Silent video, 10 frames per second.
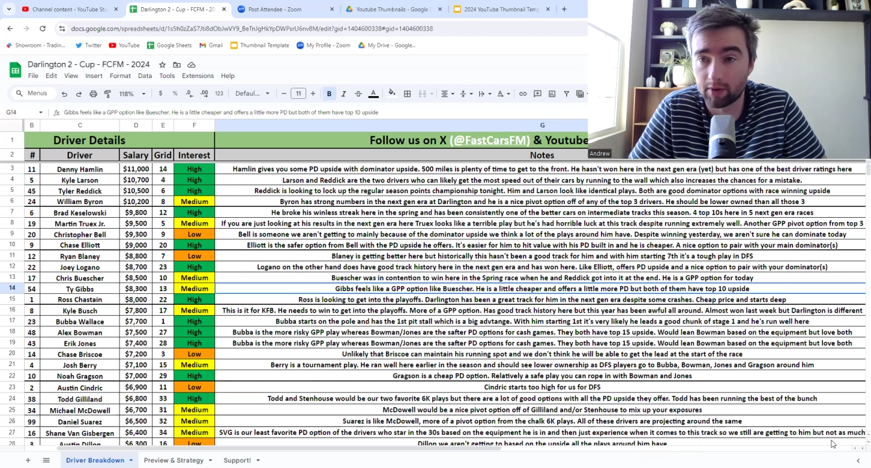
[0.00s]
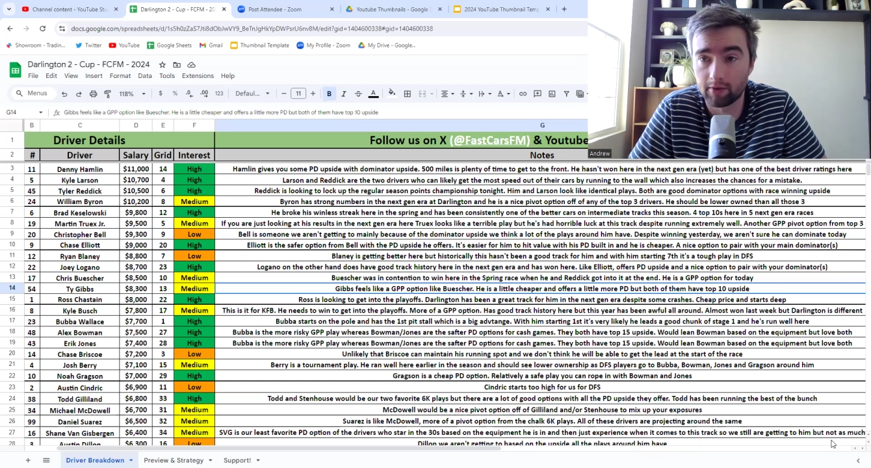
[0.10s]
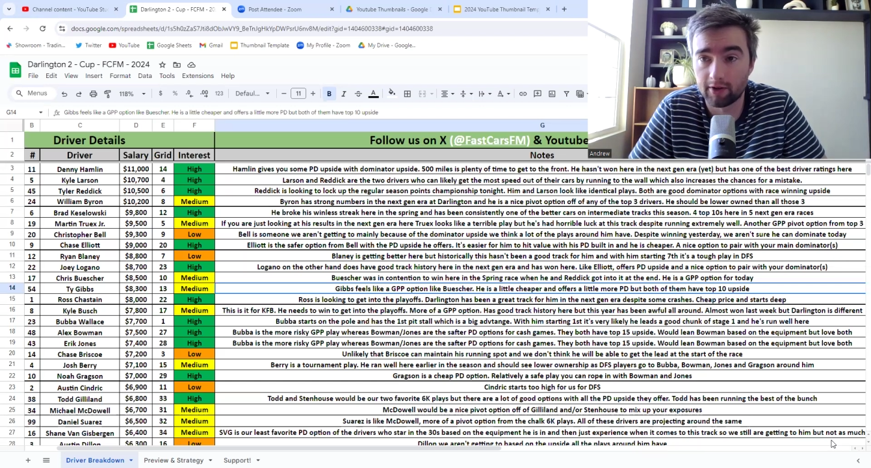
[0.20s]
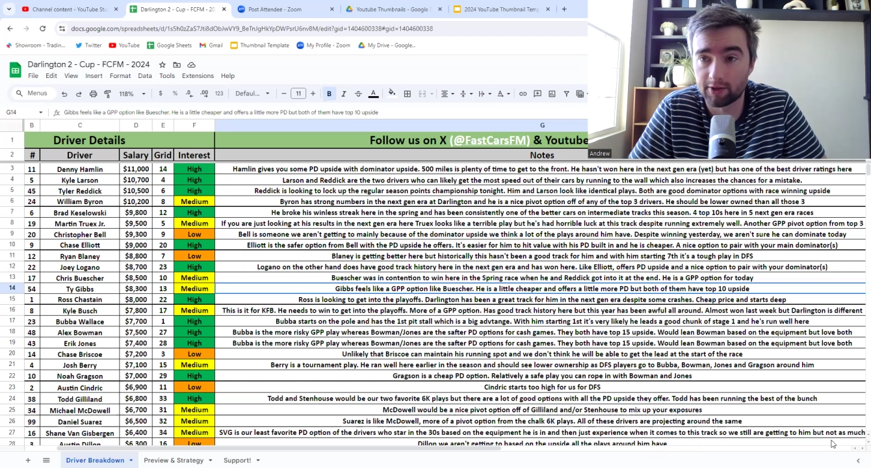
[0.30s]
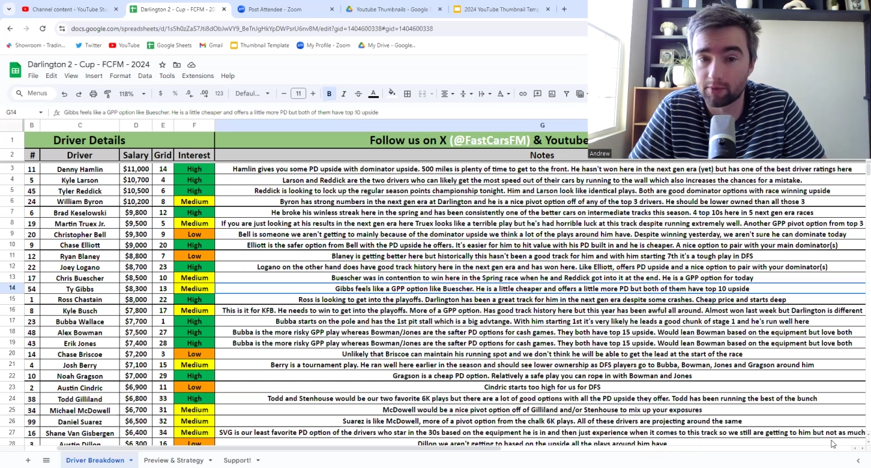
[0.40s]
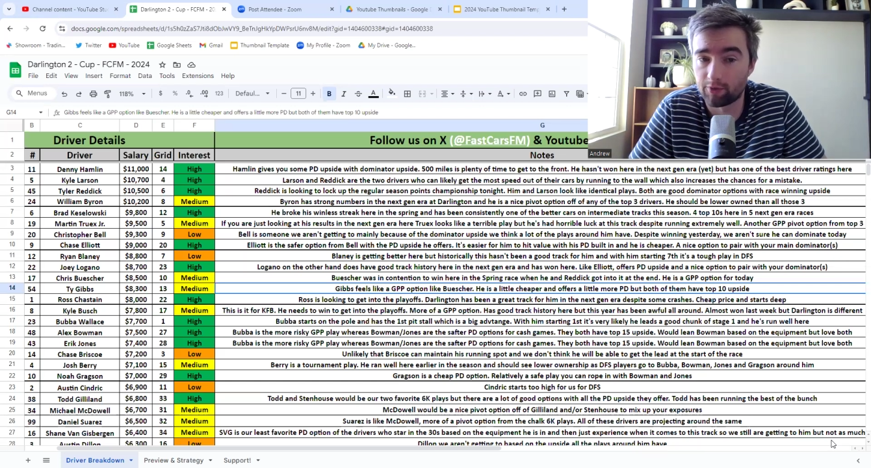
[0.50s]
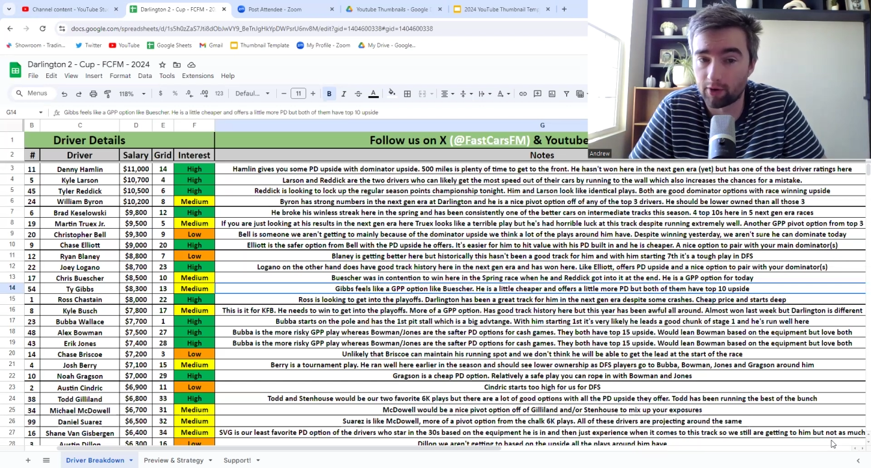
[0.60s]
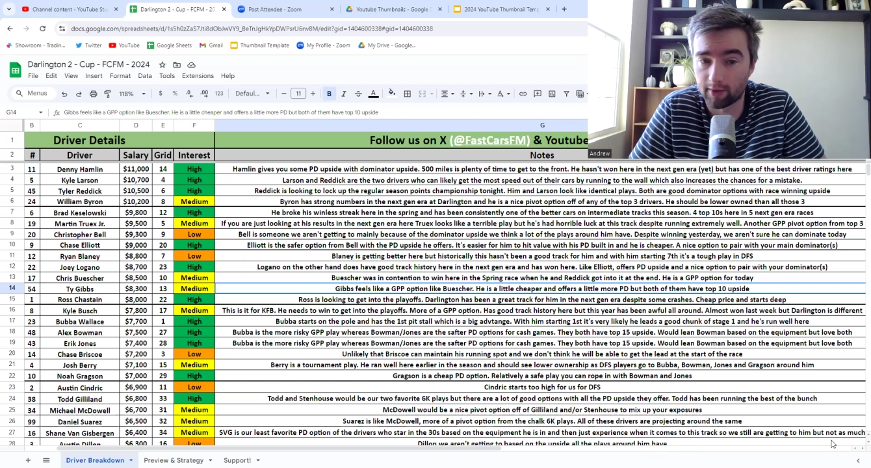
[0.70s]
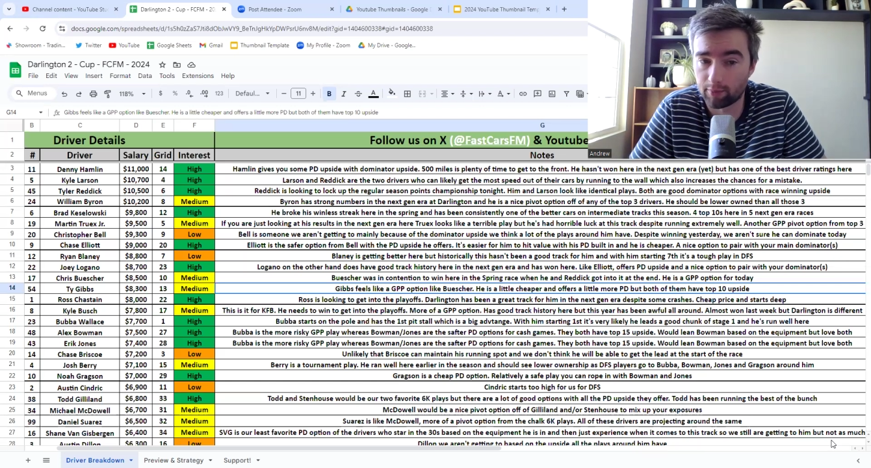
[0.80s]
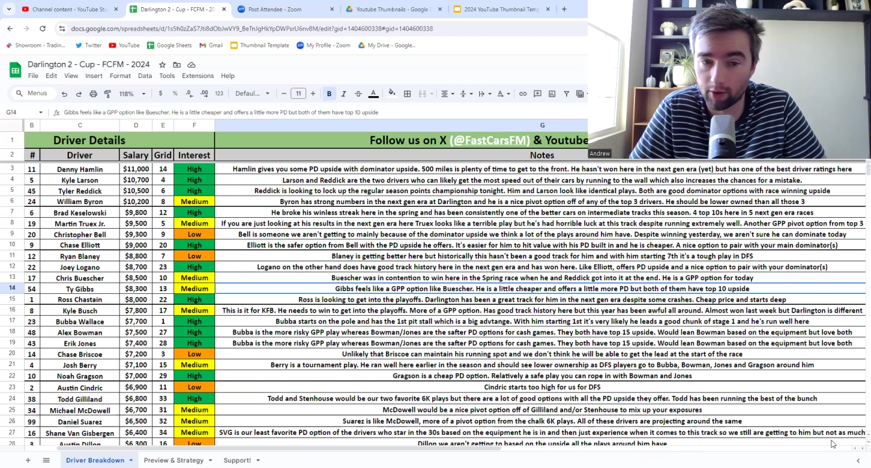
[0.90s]
Bubba has been
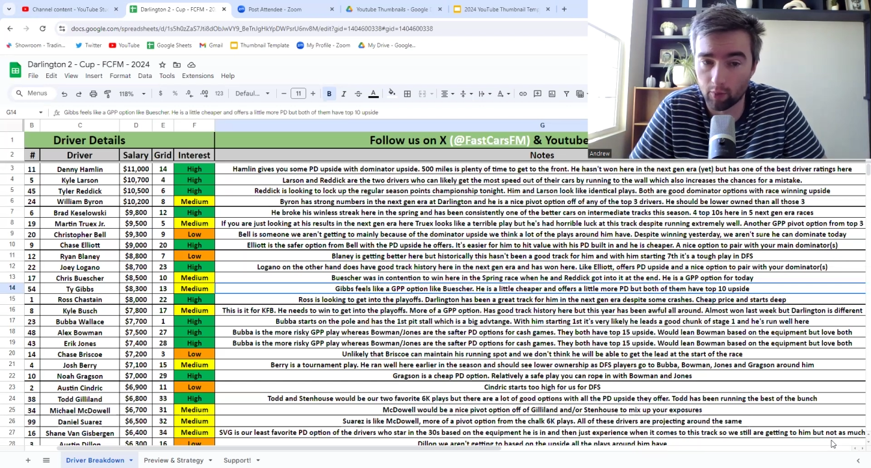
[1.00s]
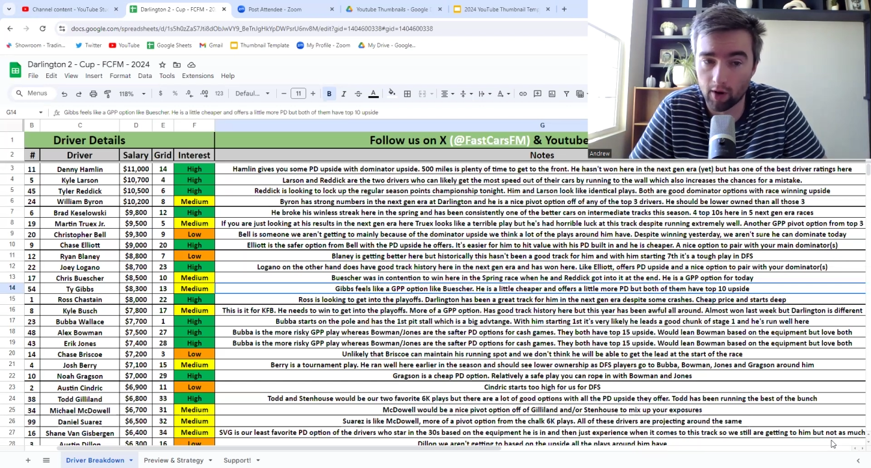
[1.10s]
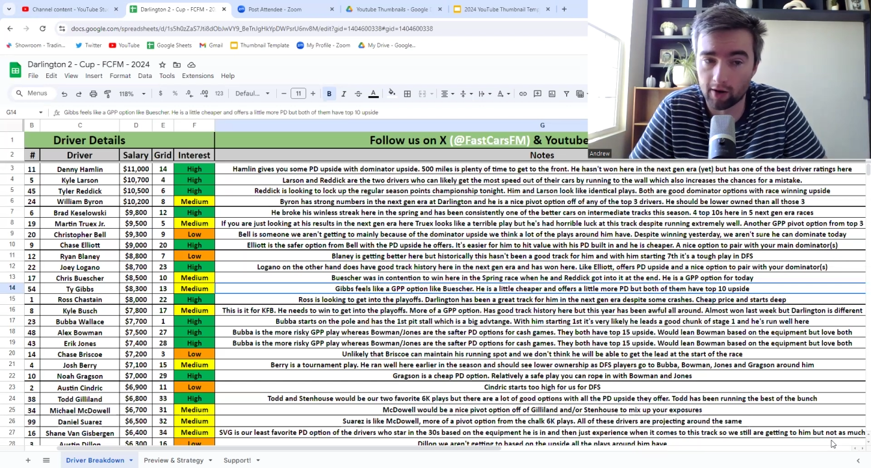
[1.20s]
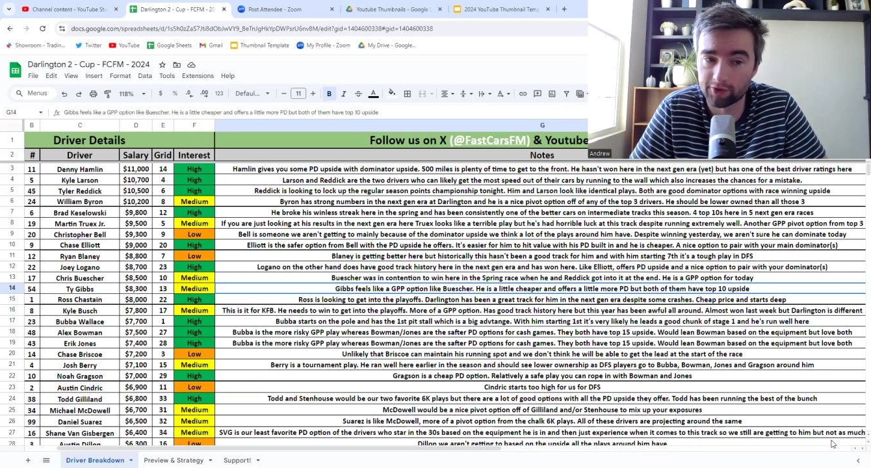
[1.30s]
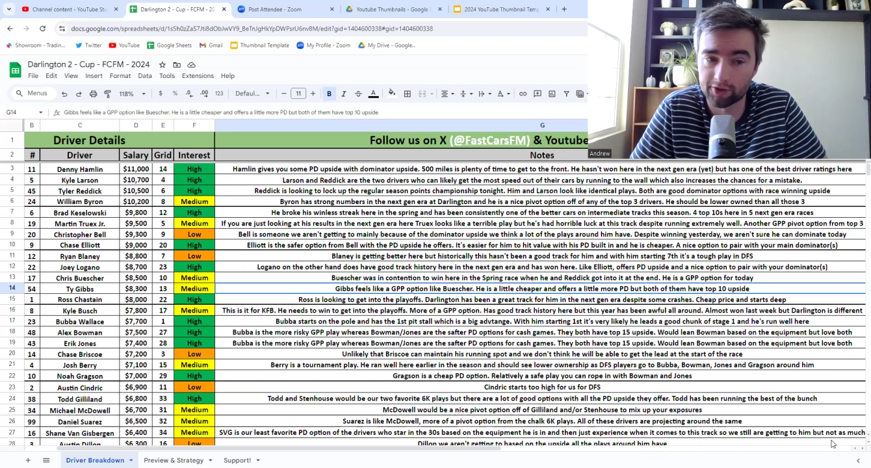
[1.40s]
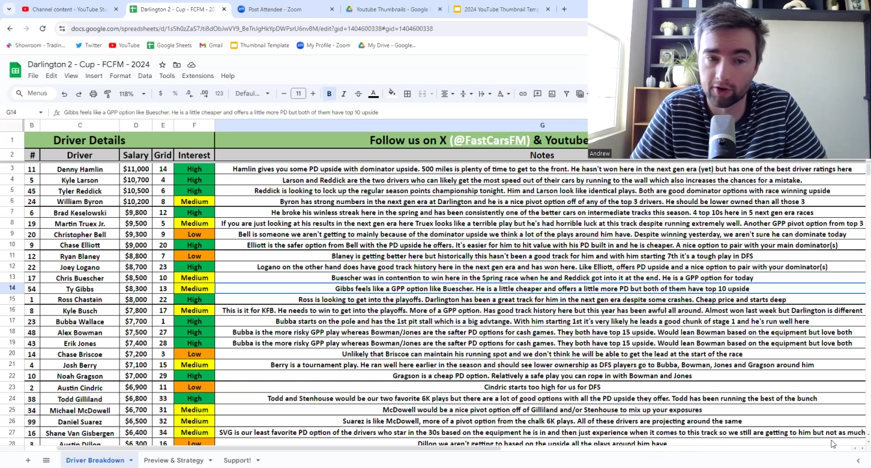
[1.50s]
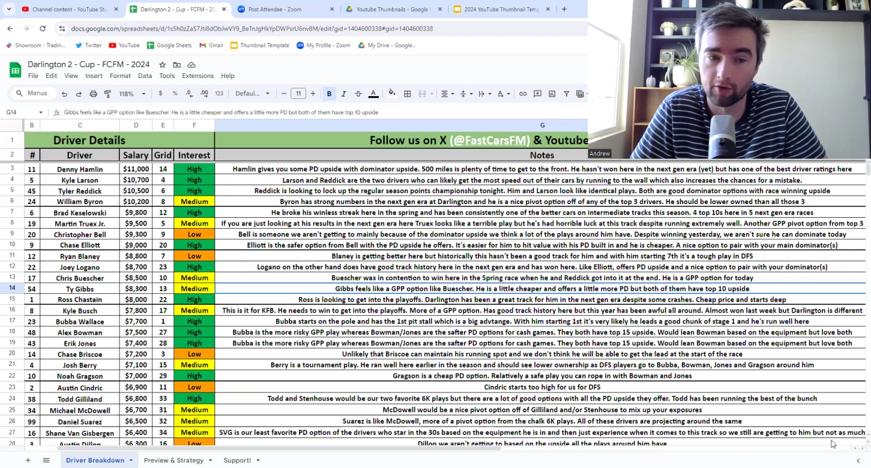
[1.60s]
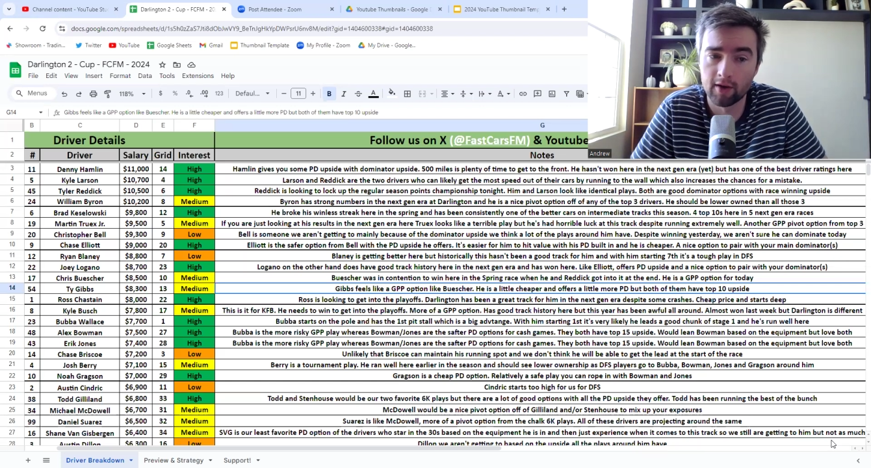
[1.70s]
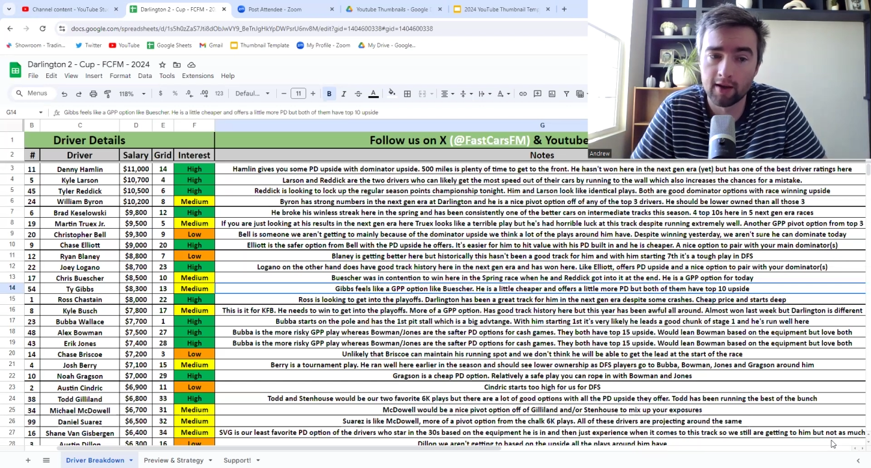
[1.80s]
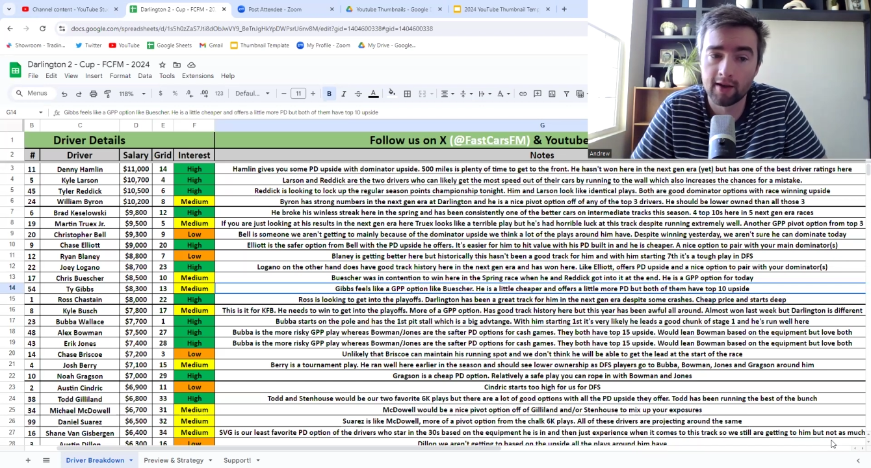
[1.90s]
running pretty well.
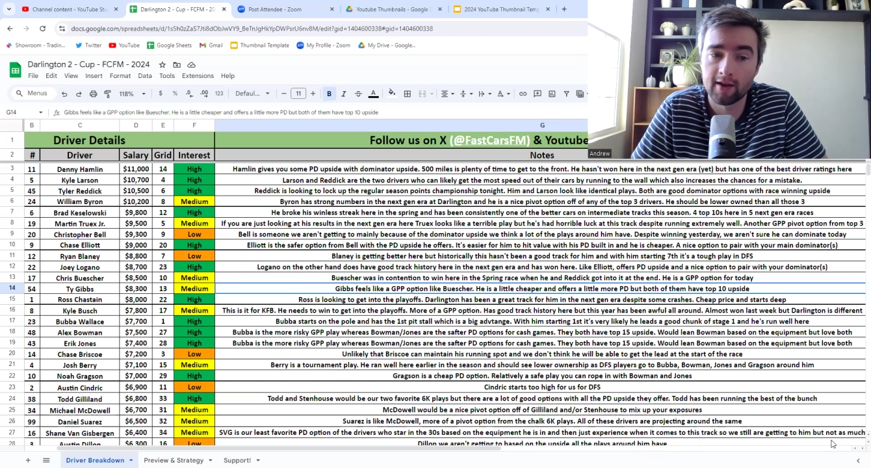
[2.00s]
So